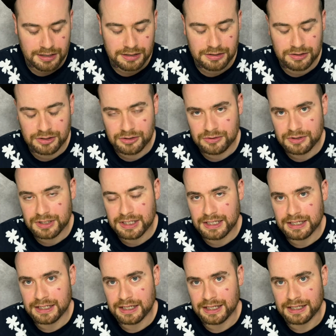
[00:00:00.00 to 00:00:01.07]

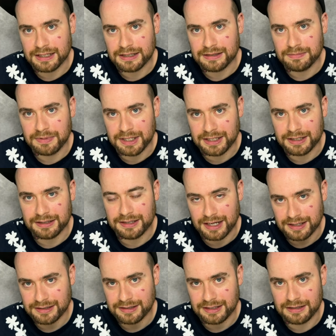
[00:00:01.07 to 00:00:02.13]
Susie is being
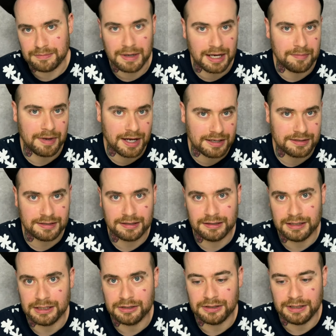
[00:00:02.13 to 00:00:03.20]
tested by Masa
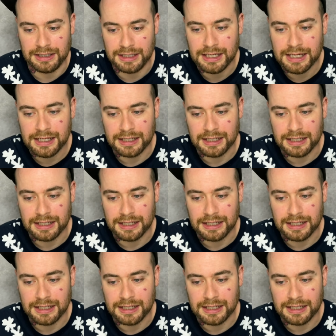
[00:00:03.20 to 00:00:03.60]
clearly.